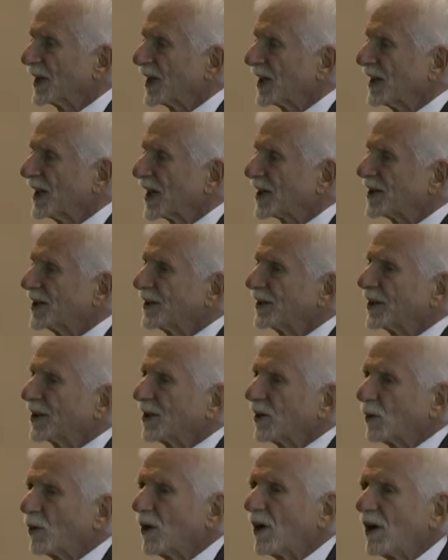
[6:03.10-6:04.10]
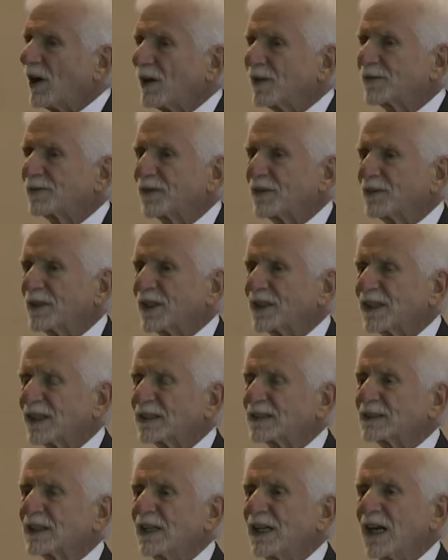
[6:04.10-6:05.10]
the connection to their wall, from their
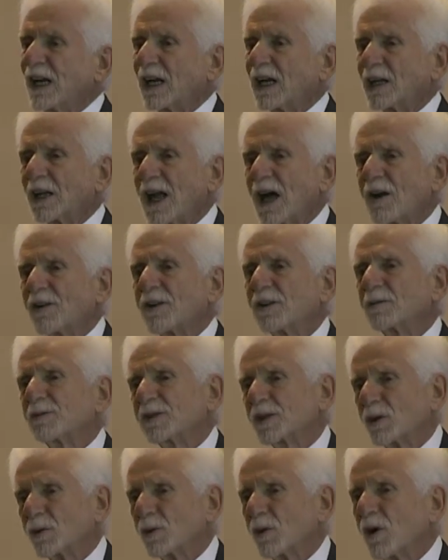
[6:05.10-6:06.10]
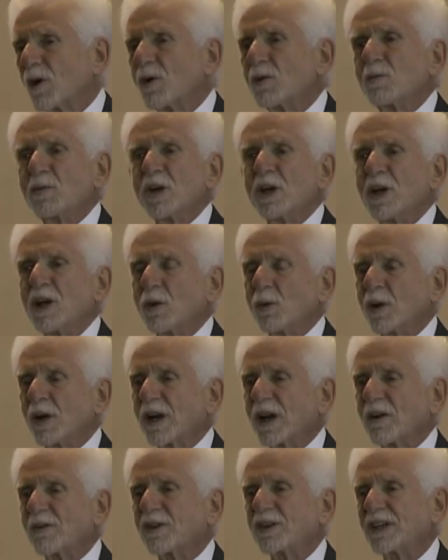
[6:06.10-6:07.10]
desk. Allow them to roam
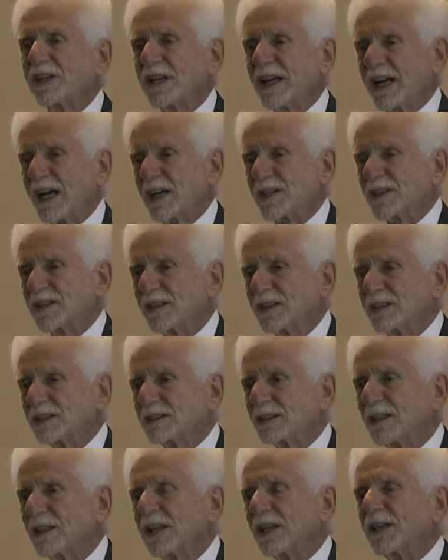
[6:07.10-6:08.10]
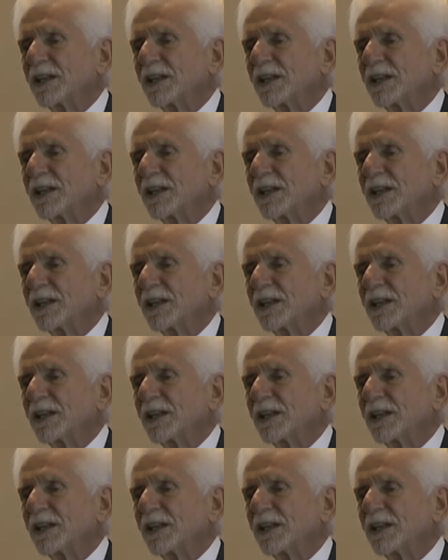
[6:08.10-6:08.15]
wherever the action is.